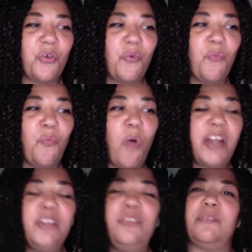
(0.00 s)

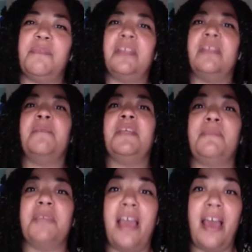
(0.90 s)
want to do something that
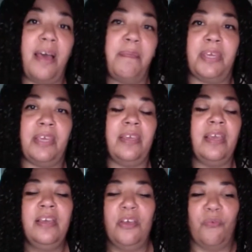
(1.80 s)
makes me happy
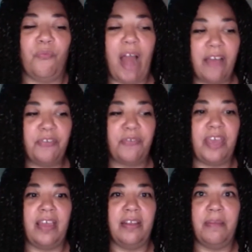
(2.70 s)
rather
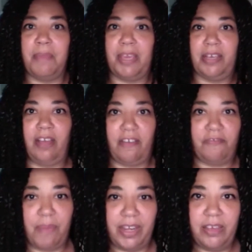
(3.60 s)
than make a lot
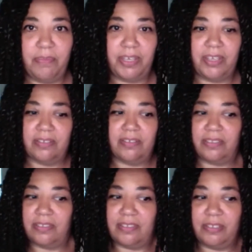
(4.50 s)
of money,
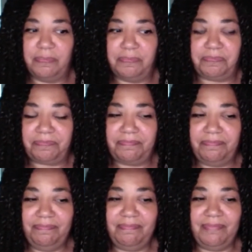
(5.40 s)
because
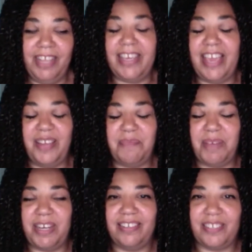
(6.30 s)
again,
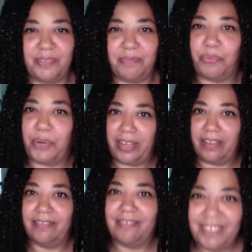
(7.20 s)
money doesn't
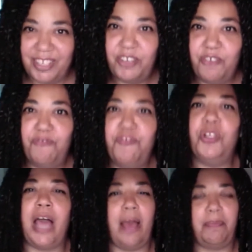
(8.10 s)
bring
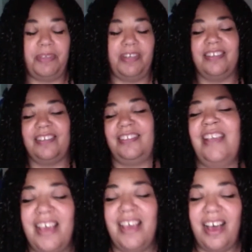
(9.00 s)
full happiness.
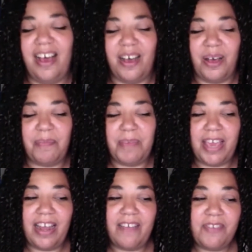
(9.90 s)

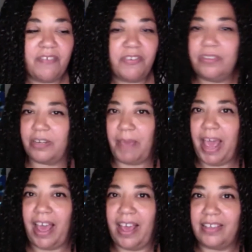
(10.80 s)
And I've never looked
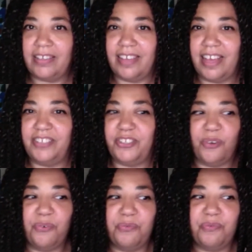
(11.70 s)
back. I
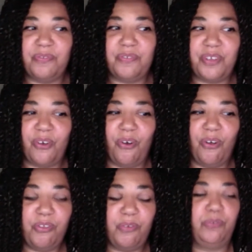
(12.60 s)
don't,
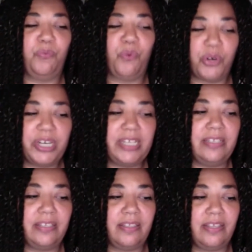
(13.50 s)
all those
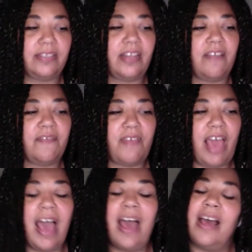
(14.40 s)
worries and things that I've
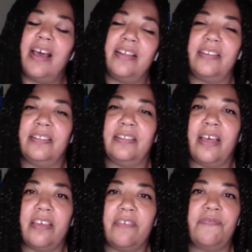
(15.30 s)
had in
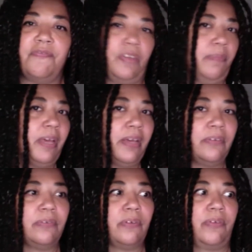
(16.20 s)
life
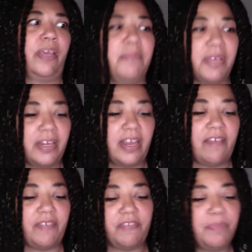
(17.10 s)
about, okay, am I going to
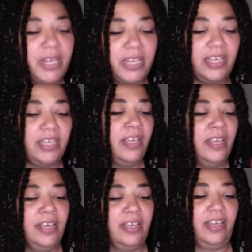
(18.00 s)
have enough money?
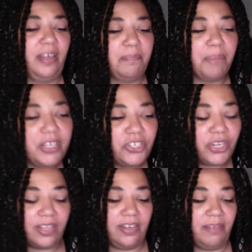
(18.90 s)
Can I
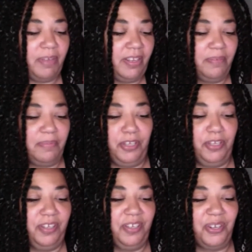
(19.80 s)
budget? Am I going to be,